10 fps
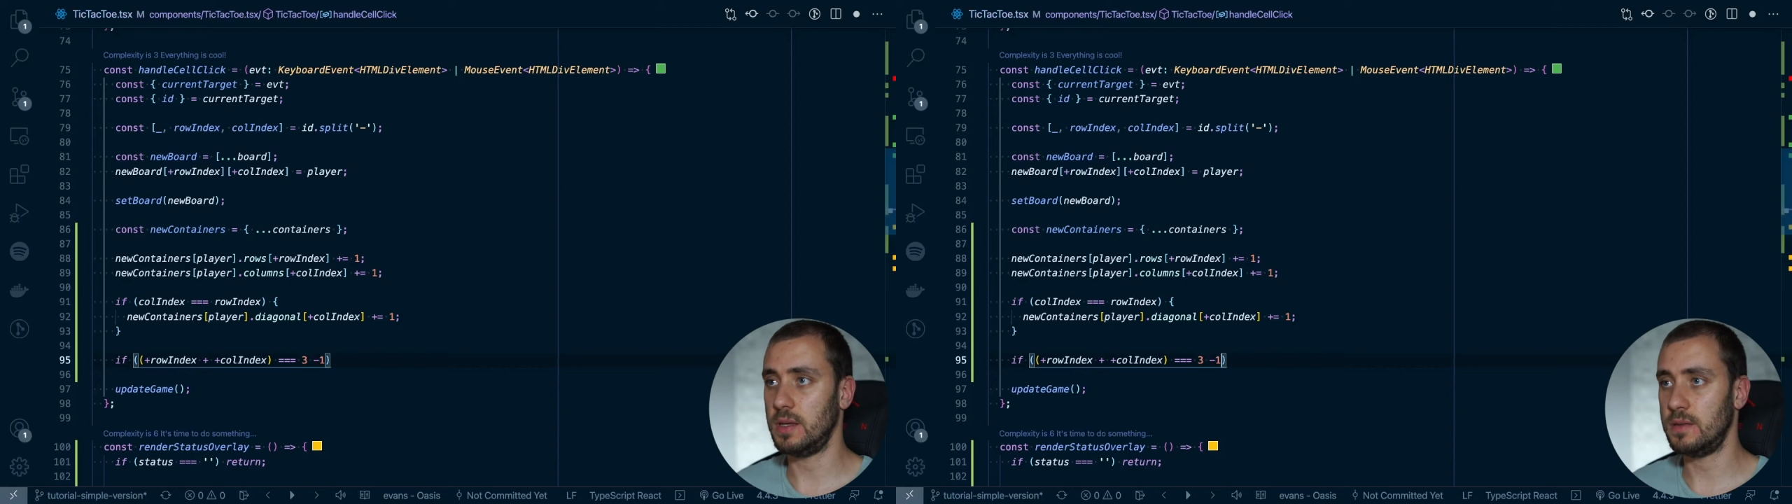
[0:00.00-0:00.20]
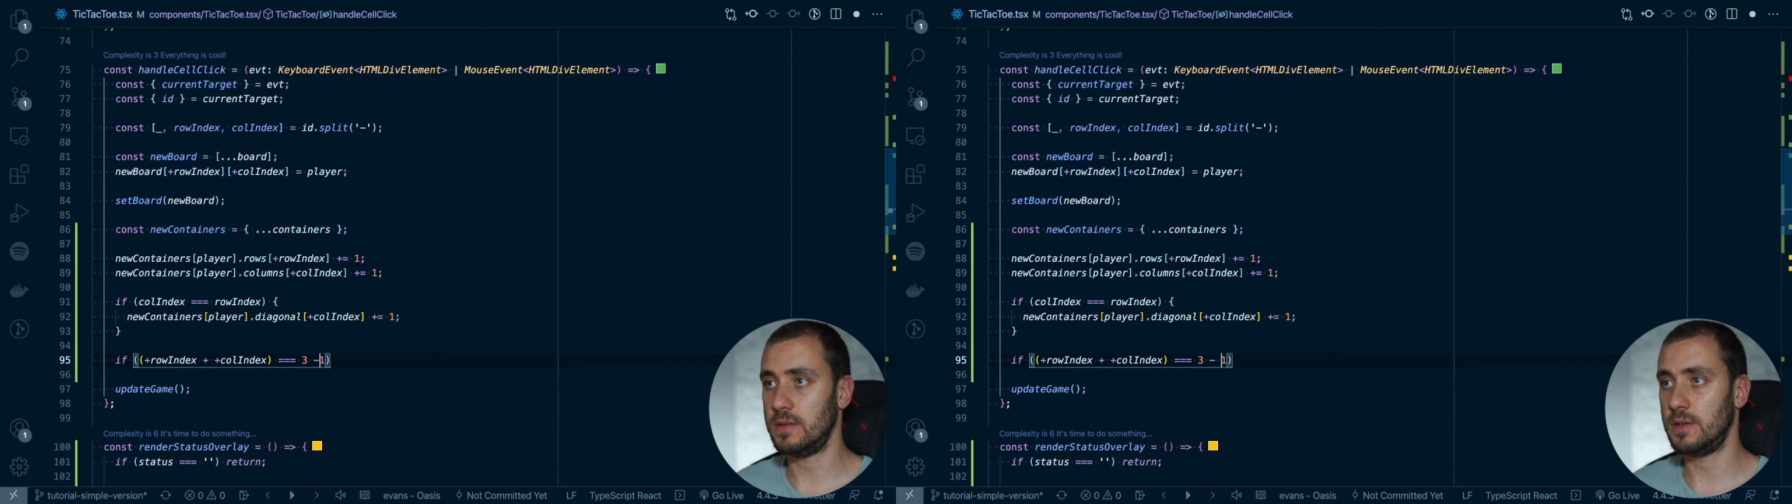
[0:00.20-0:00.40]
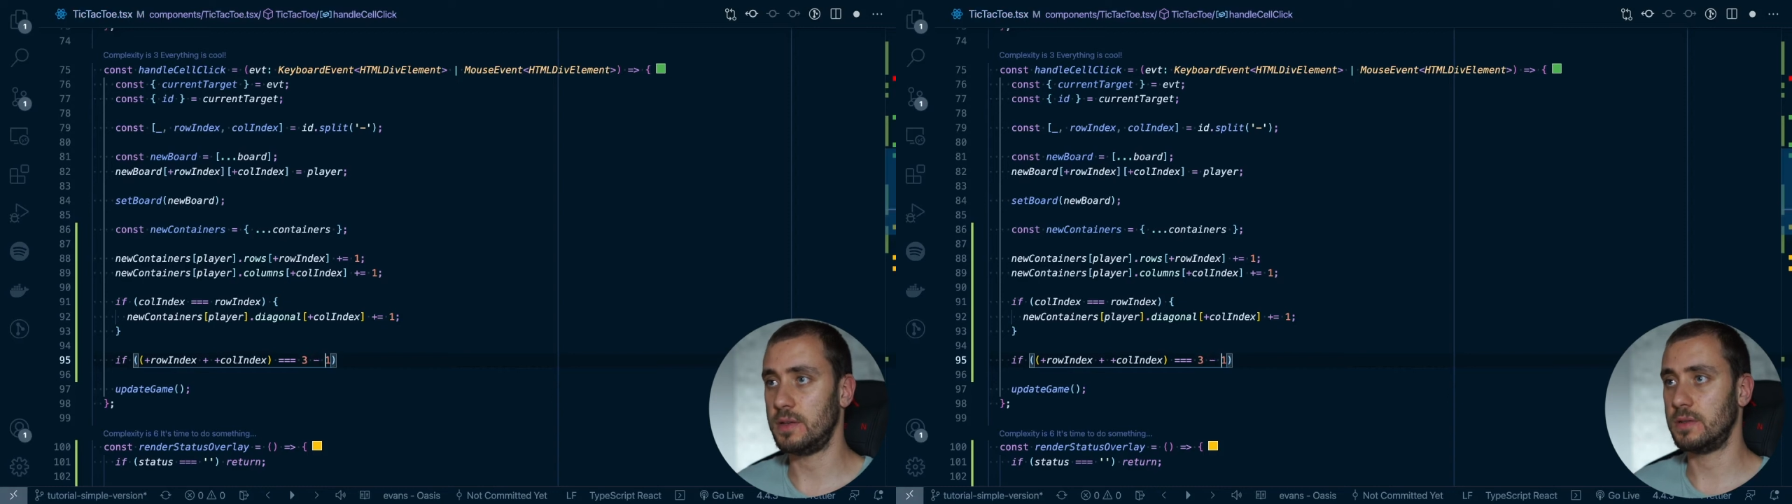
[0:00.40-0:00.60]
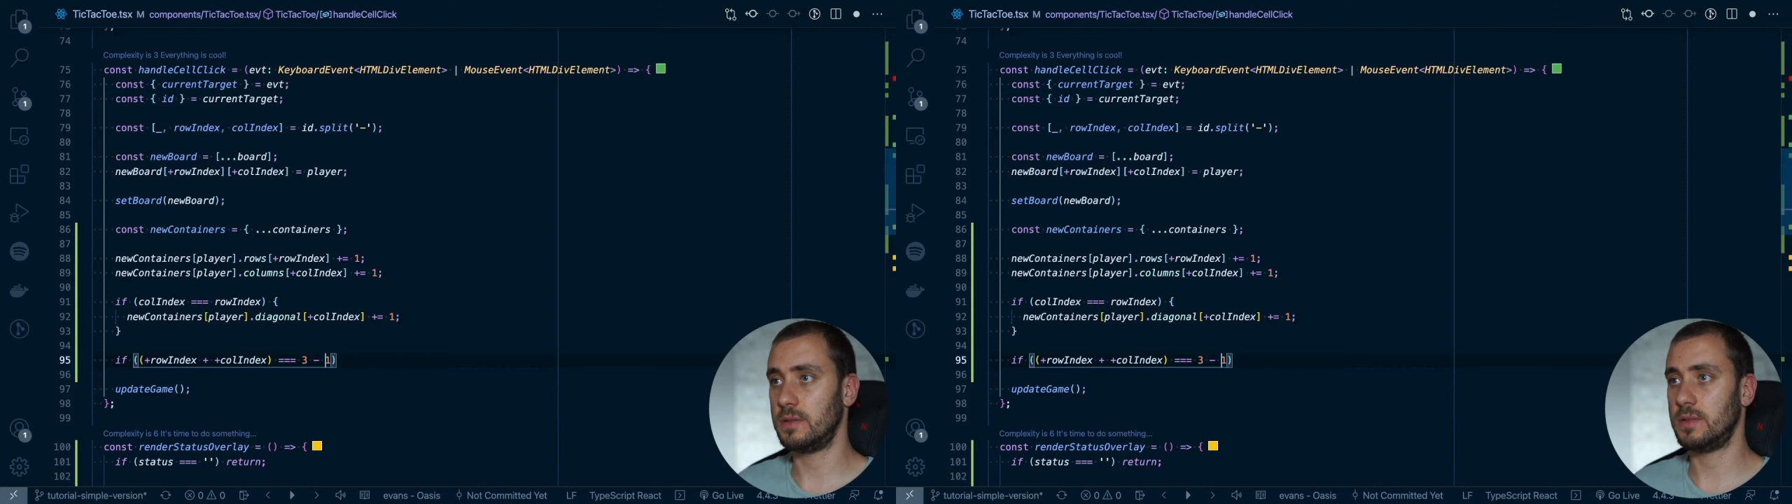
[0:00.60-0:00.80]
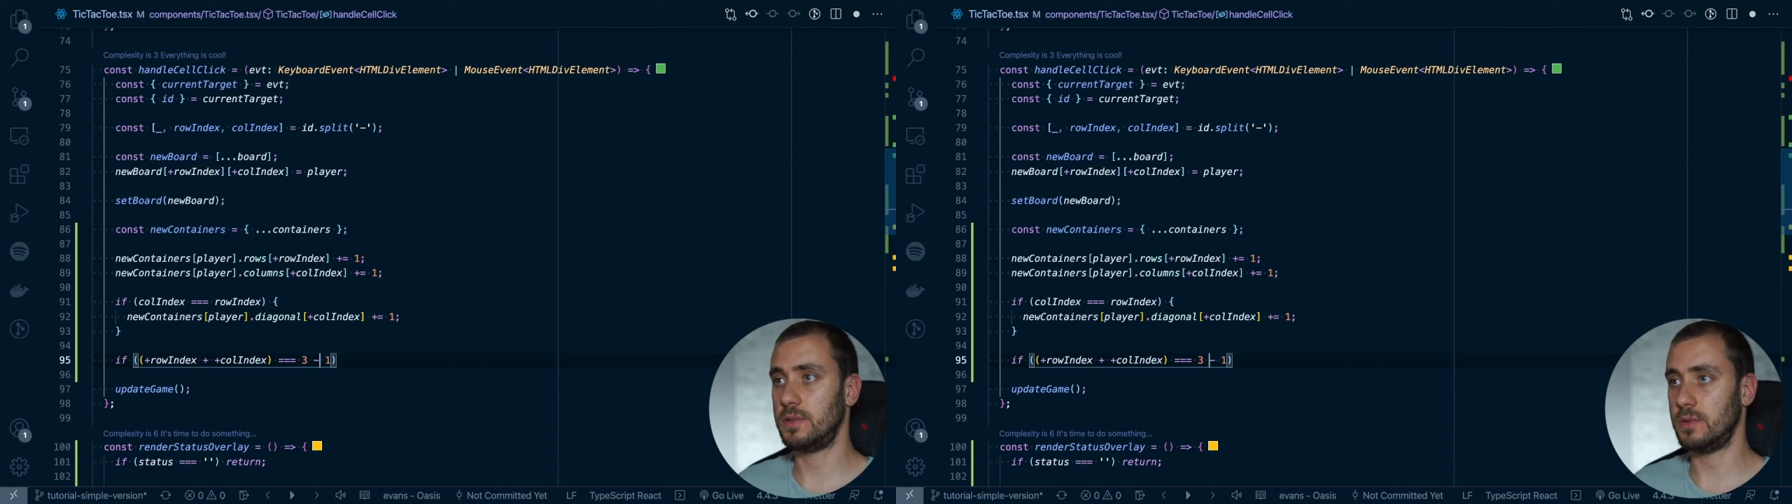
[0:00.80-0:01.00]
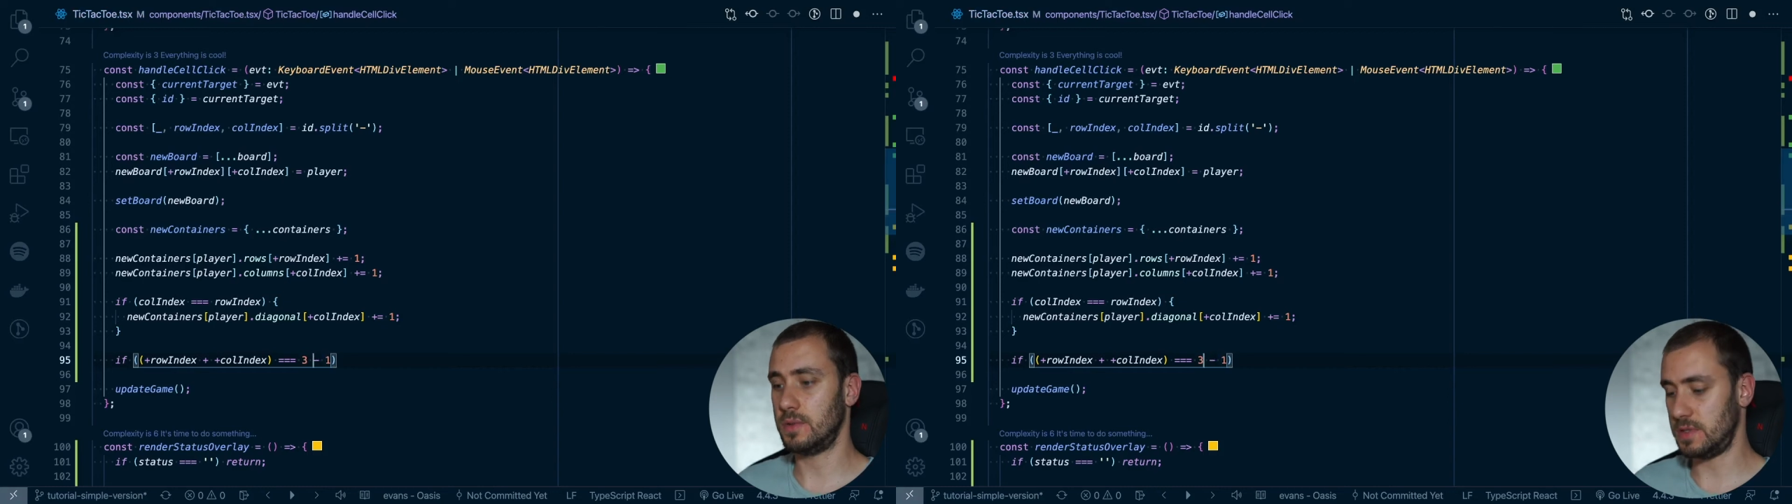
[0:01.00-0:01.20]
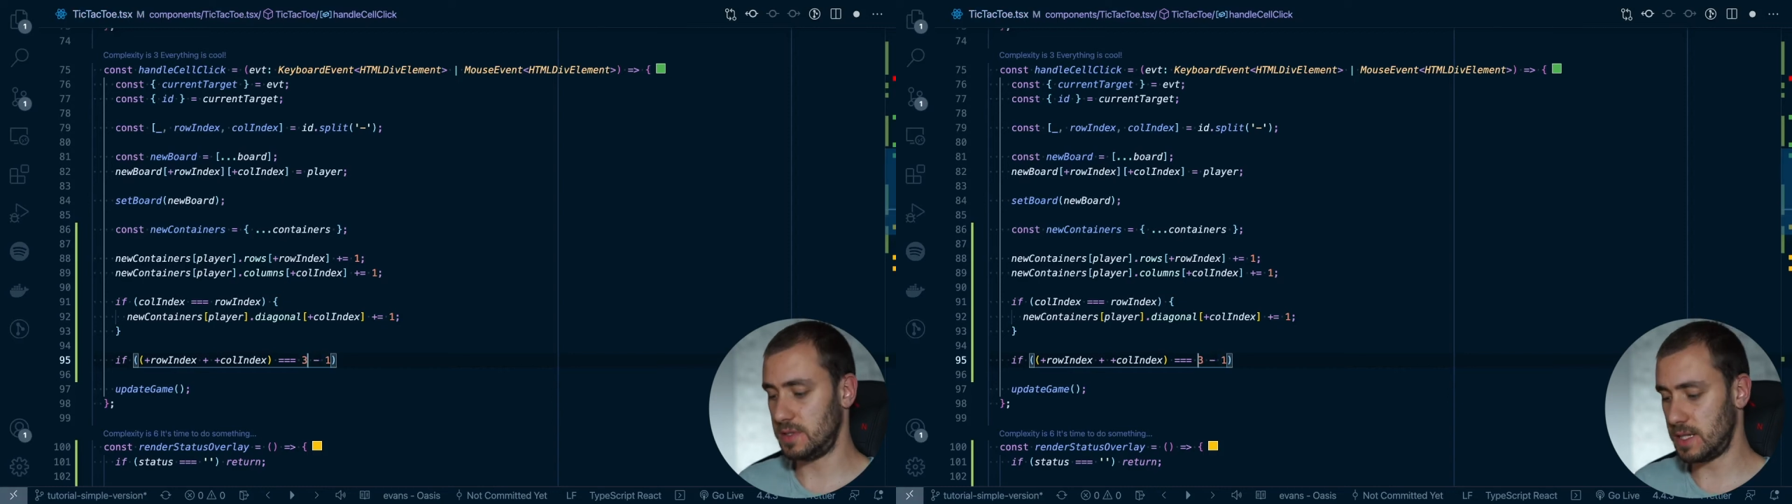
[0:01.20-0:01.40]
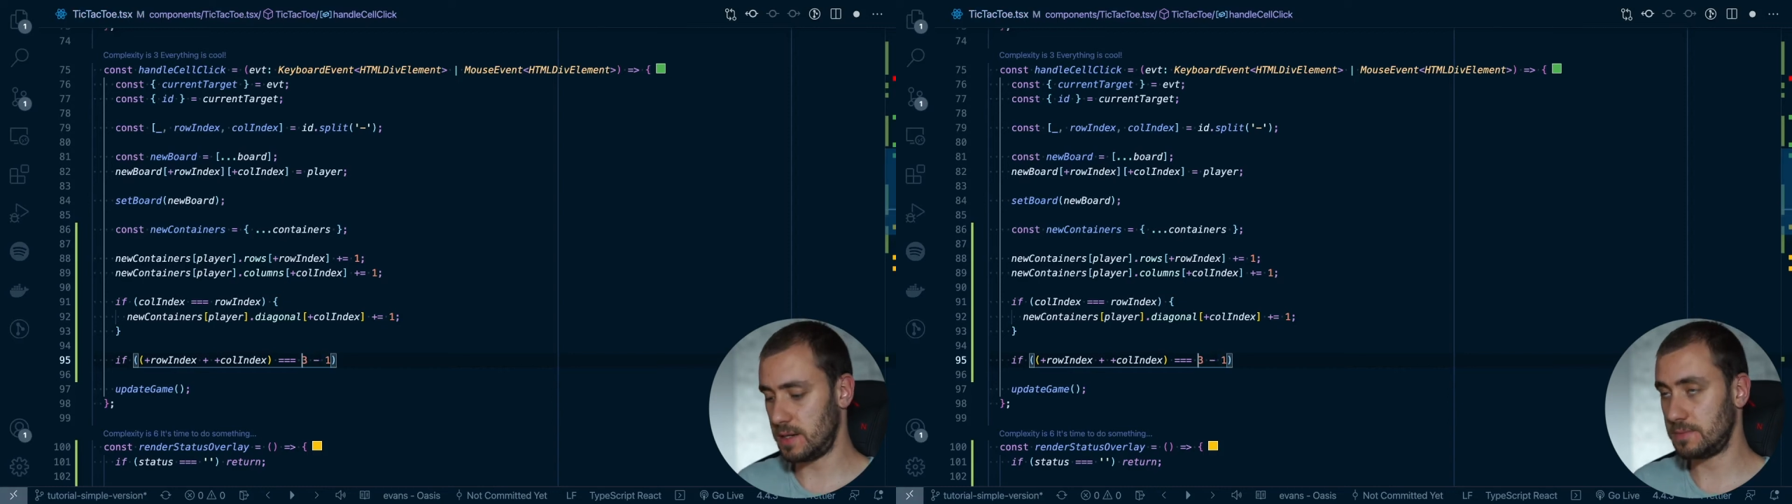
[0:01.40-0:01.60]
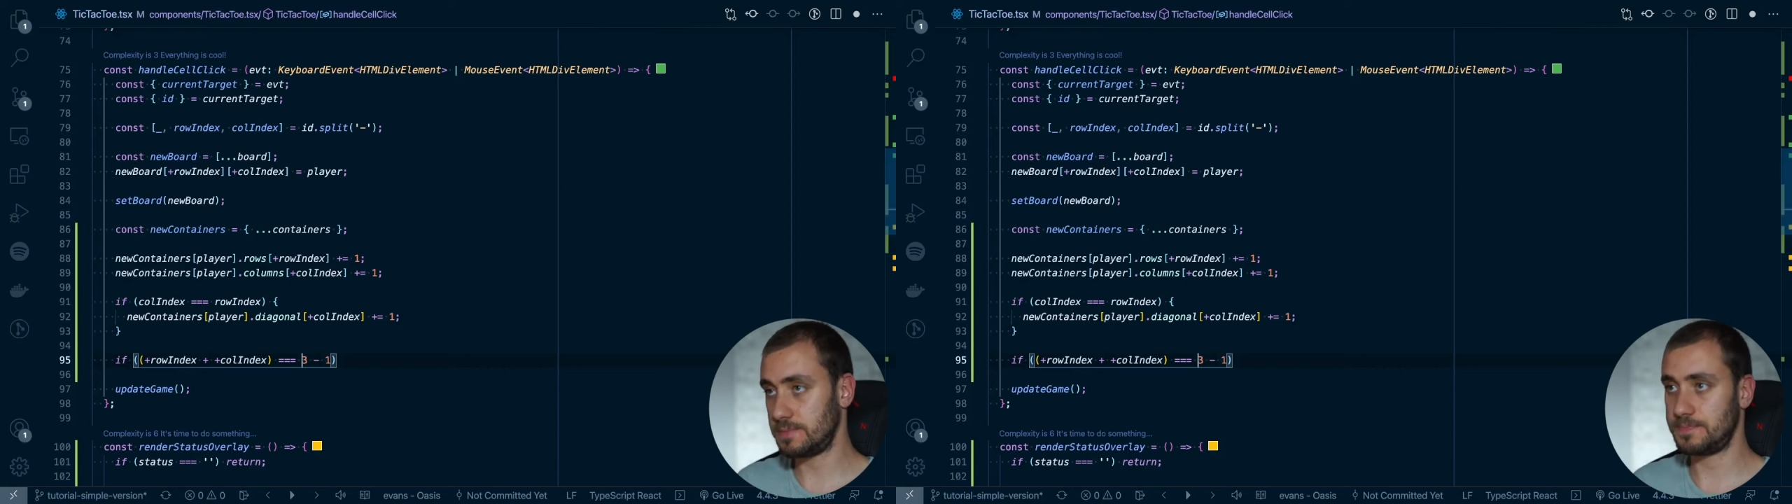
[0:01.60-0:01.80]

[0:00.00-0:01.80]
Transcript: easier to understand.